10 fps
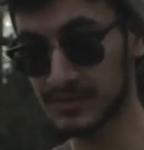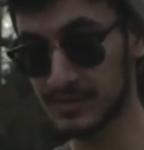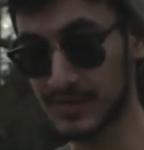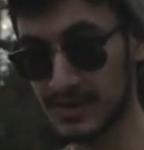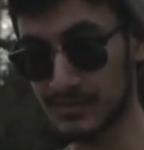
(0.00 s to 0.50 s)

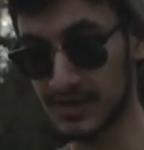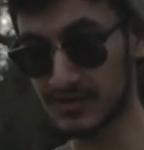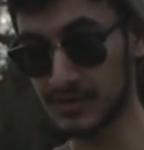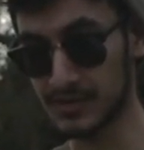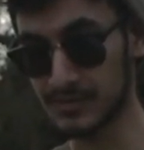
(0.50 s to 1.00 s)
to make a
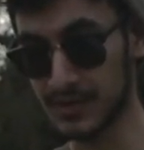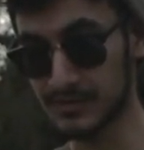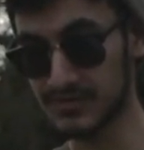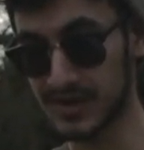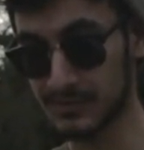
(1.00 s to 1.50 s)
much longer
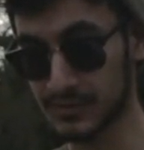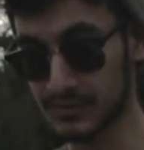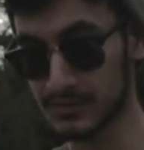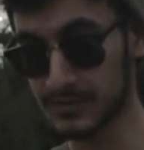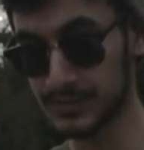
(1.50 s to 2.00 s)
polymer chain
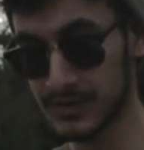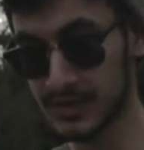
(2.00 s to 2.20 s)
molecule.